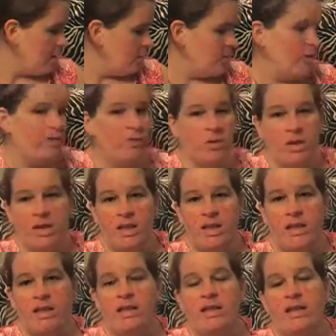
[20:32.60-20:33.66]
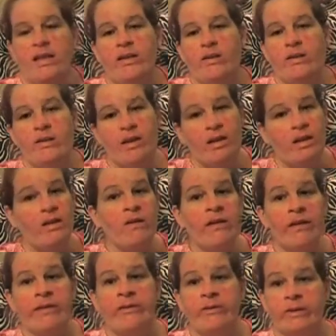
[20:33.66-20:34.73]
With four kids, and I don't think you
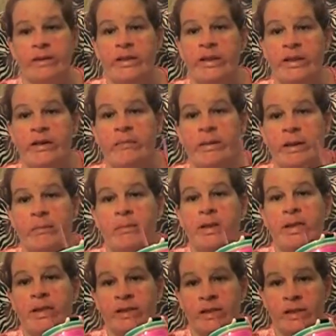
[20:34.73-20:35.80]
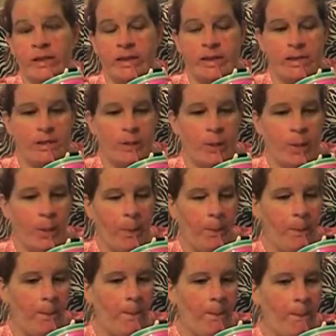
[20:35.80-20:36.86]
guys really care about my groceries.
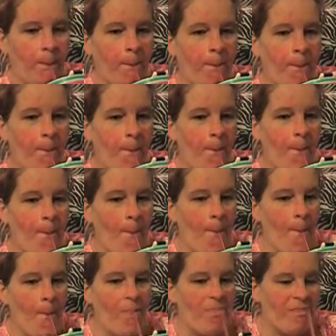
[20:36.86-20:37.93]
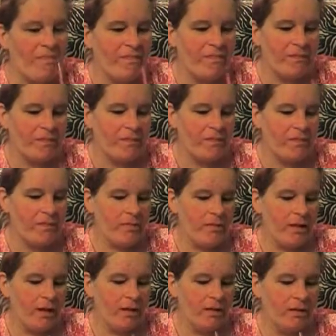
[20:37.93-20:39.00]
Not really.
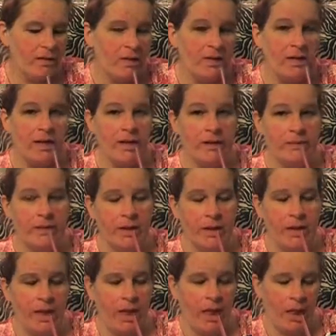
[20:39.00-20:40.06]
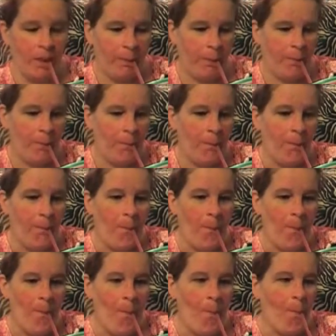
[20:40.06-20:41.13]
So. Pickle
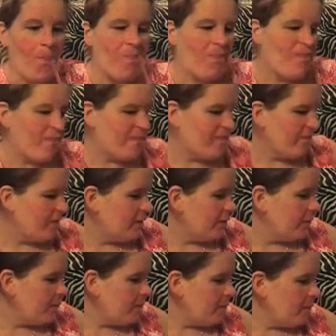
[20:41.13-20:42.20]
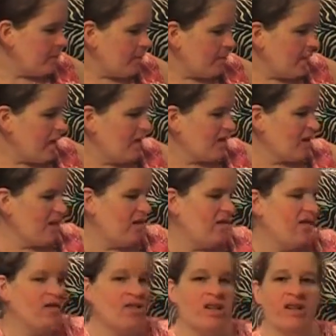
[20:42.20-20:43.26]
stop. It's James Kind of
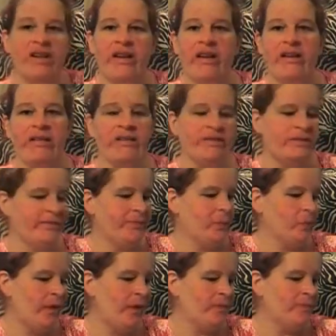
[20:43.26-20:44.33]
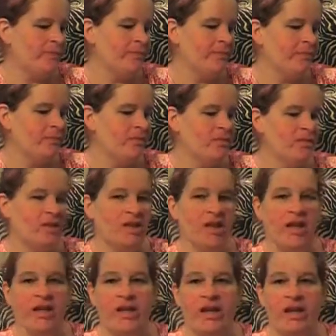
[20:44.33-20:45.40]
hard drink out of. Wow.
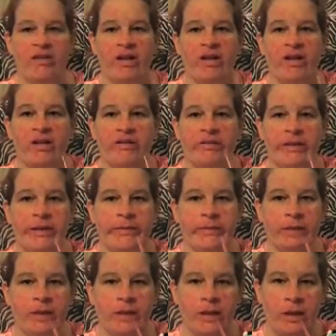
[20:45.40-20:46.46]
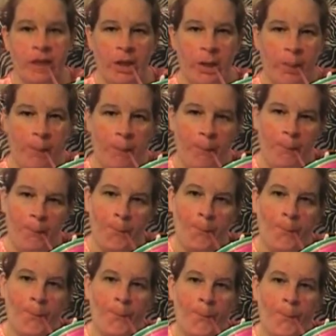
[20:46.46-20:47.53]
Got kind of work on that one.
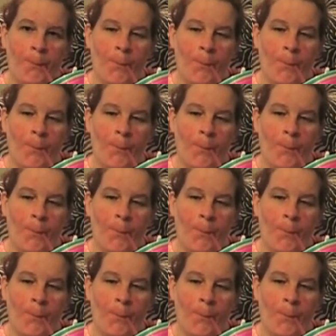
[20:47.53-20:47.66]
Ow.